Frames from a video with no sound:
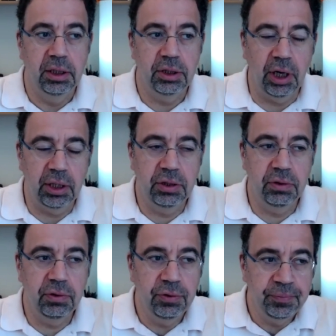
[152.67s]
try
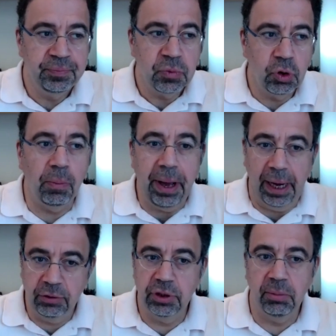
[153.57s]
to go
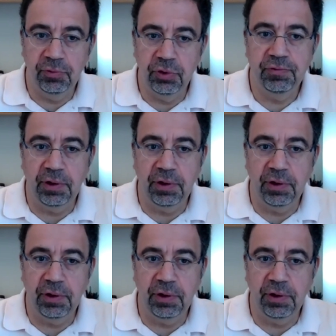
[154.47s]
back to some of those